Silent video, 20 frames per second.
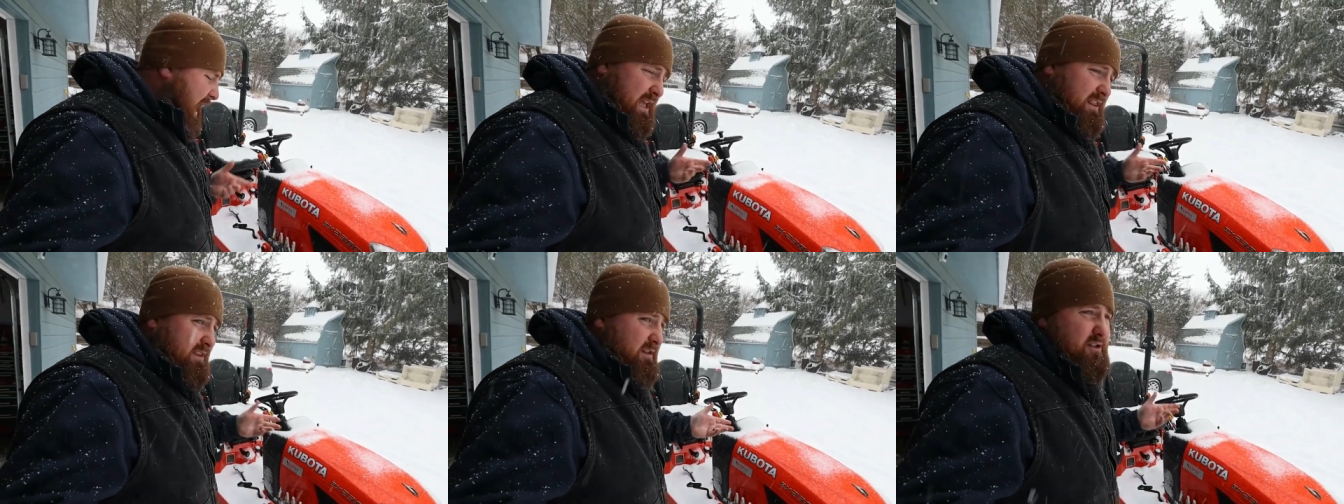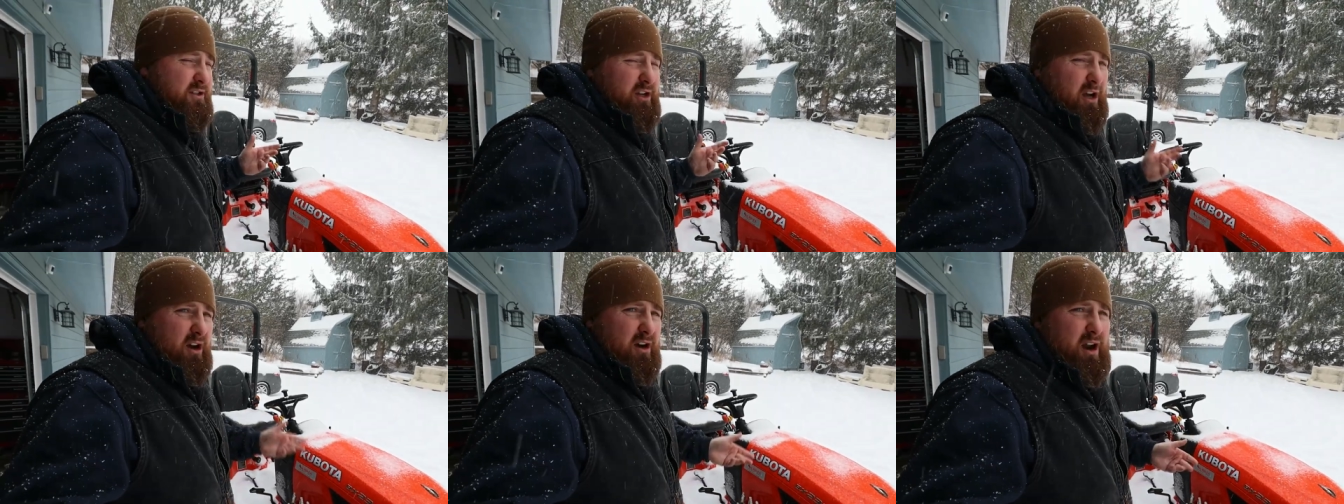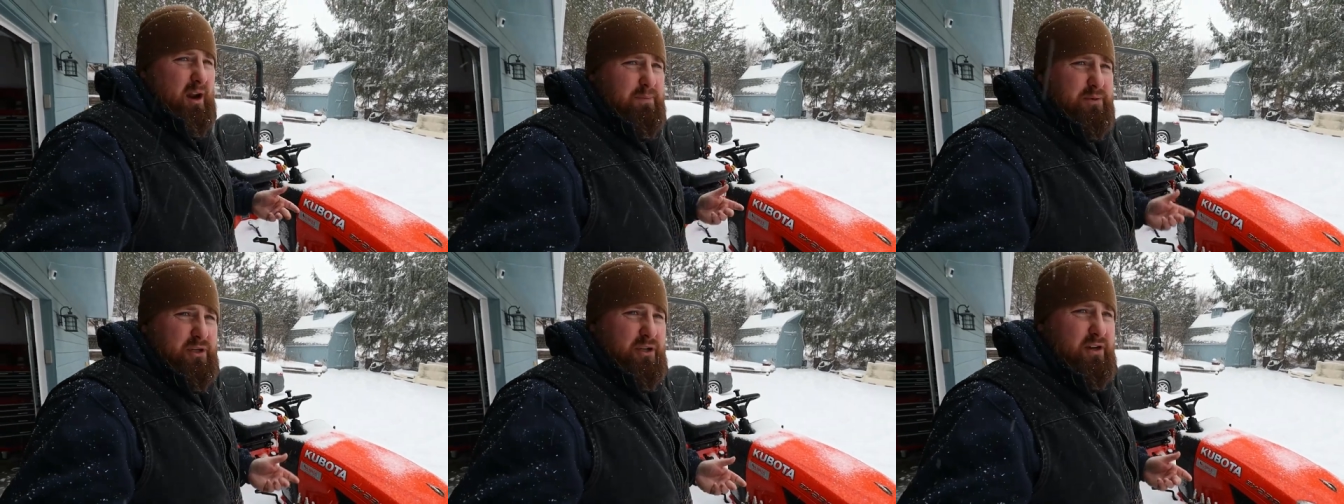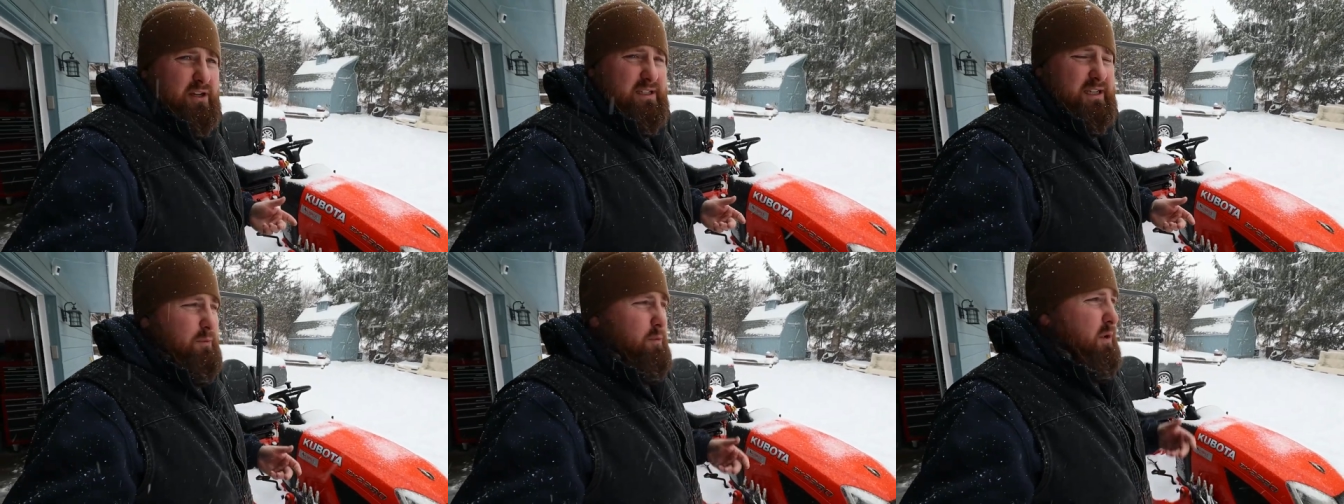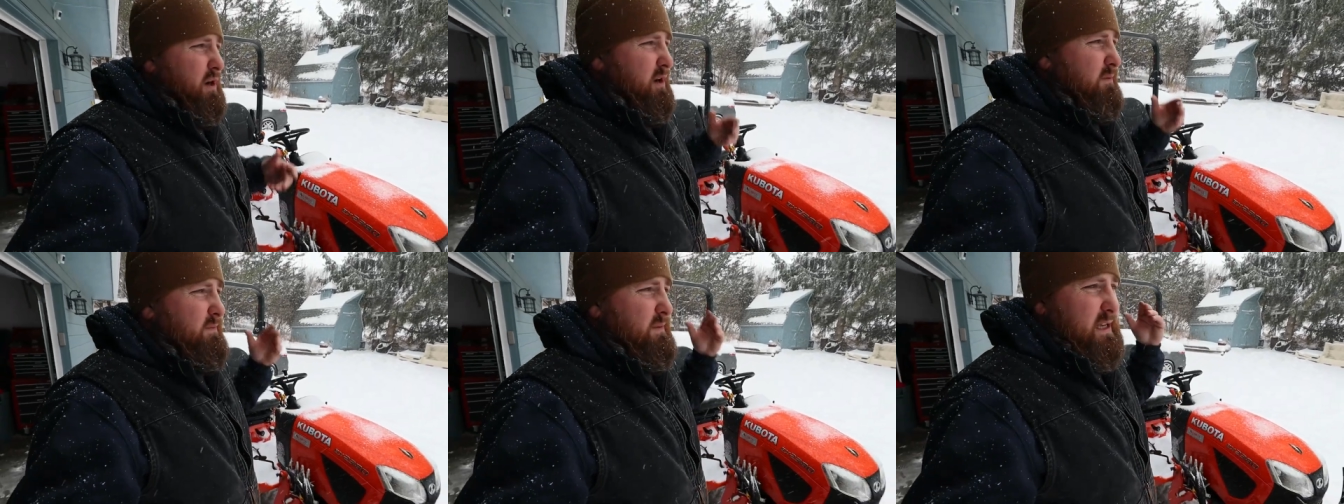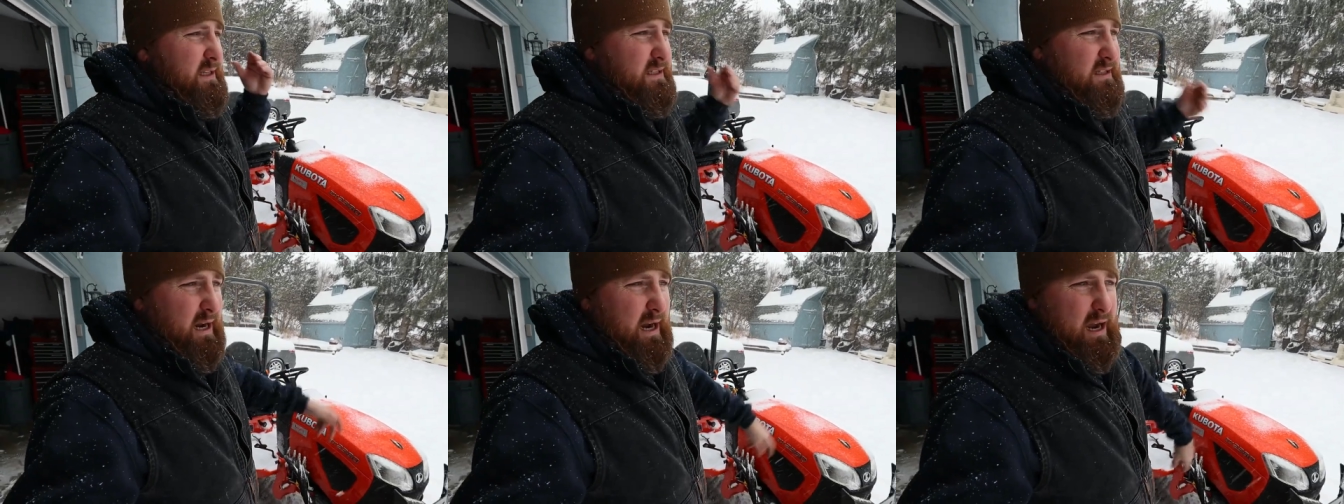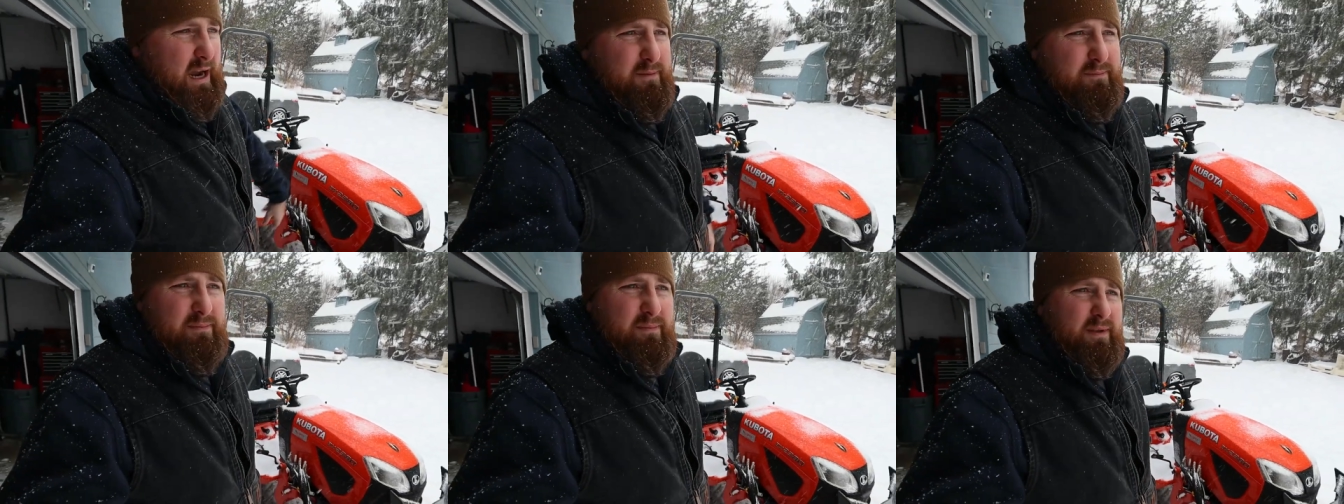I saw an opportunity. I was like, well, it's
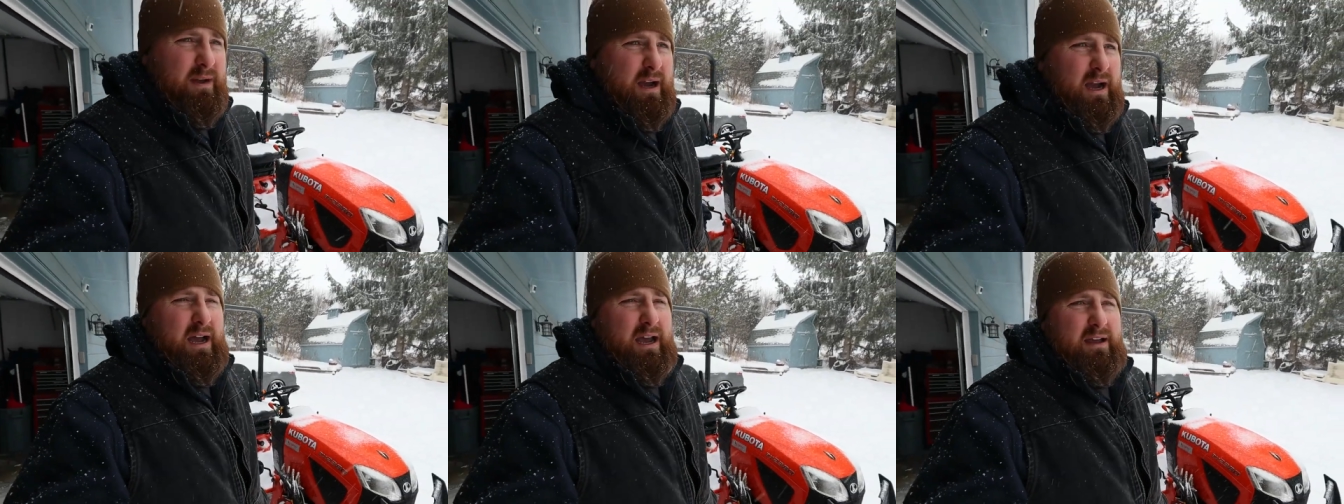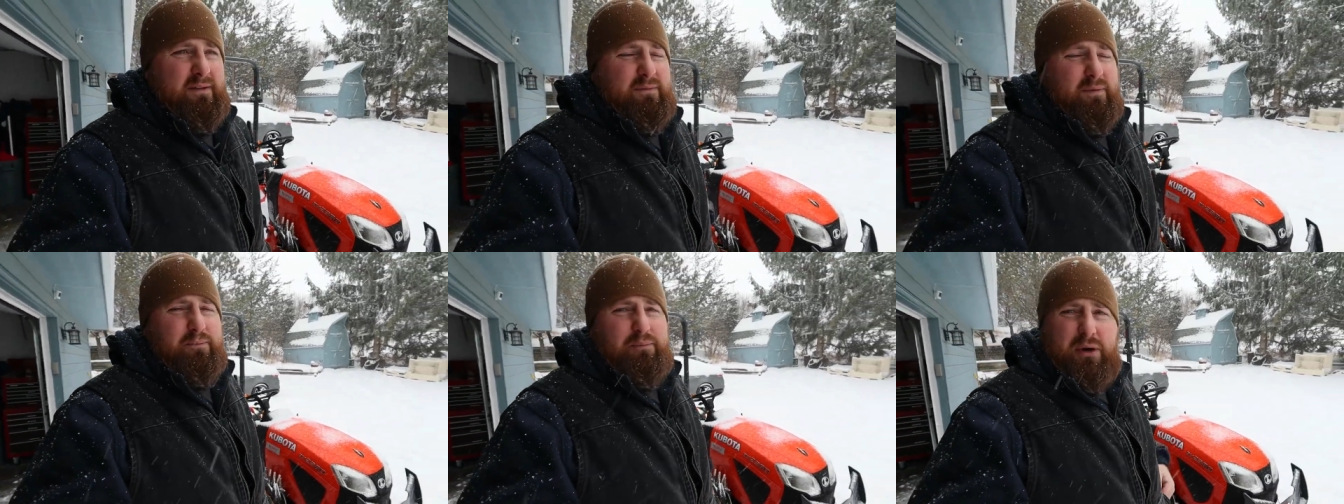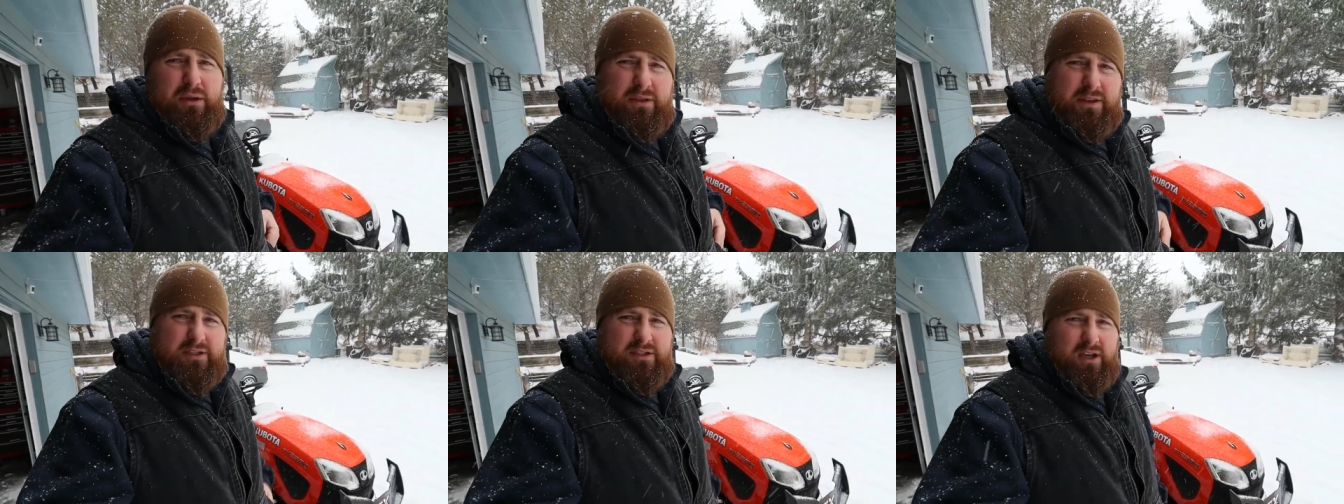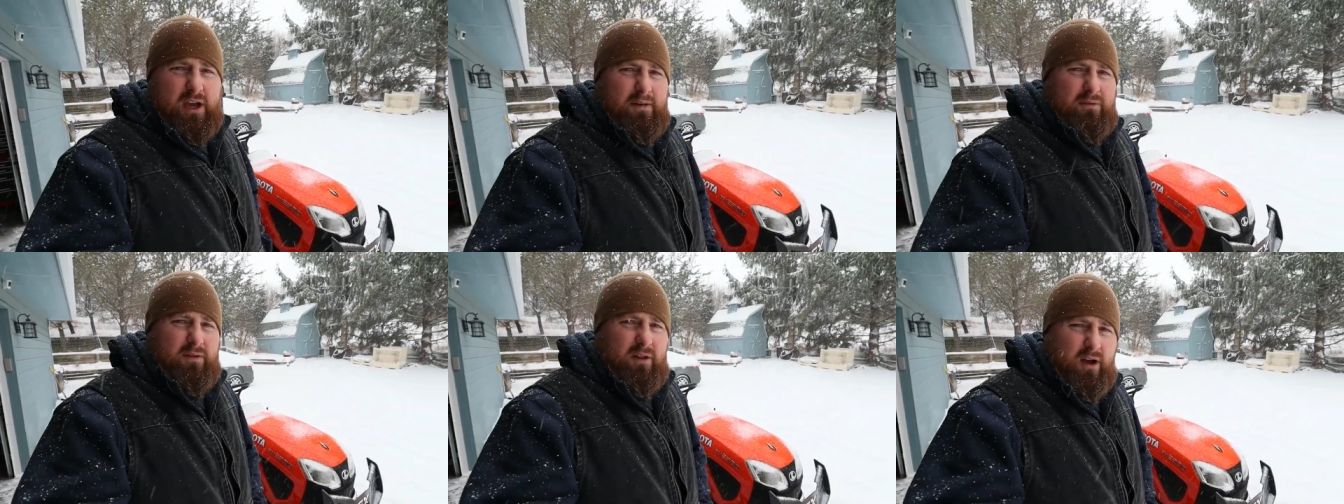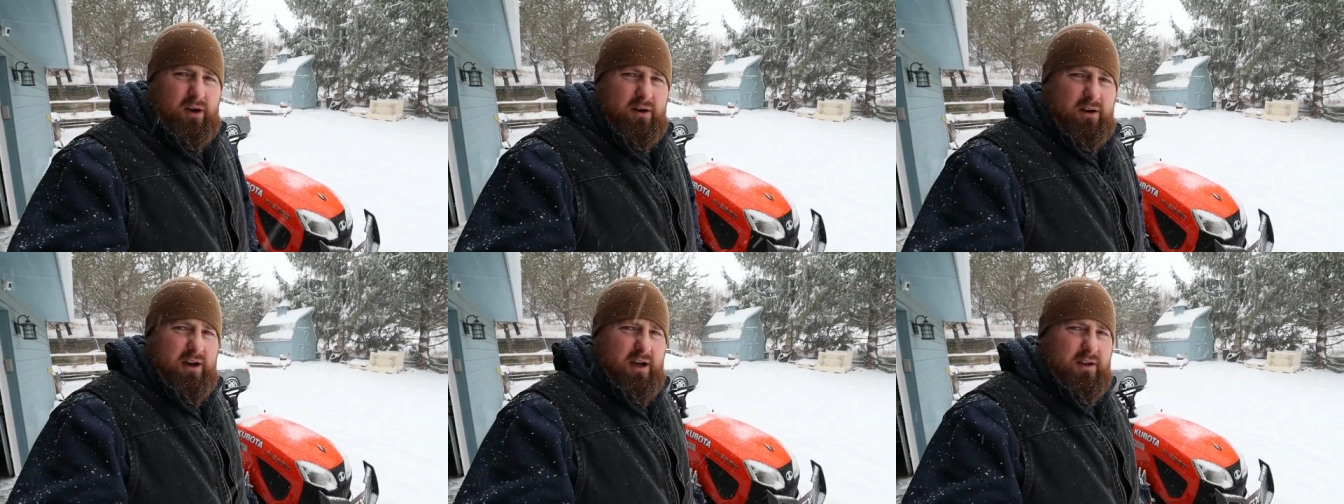time. I've put this off long